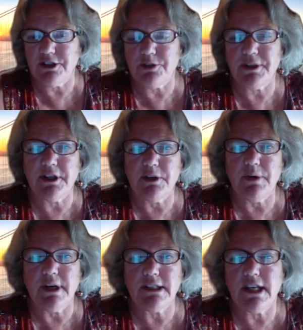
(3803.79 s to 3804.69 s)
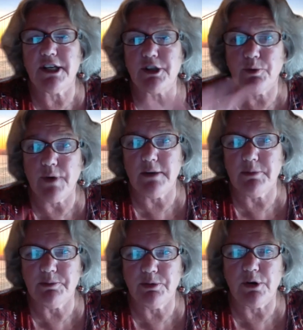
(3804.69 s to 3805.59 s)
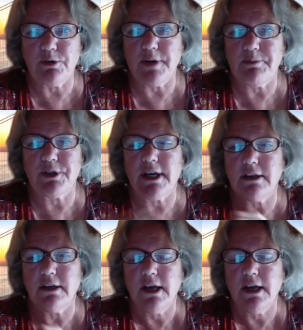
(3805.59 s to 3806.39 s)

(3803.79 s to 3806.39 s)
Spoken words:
but there was an incredible program put on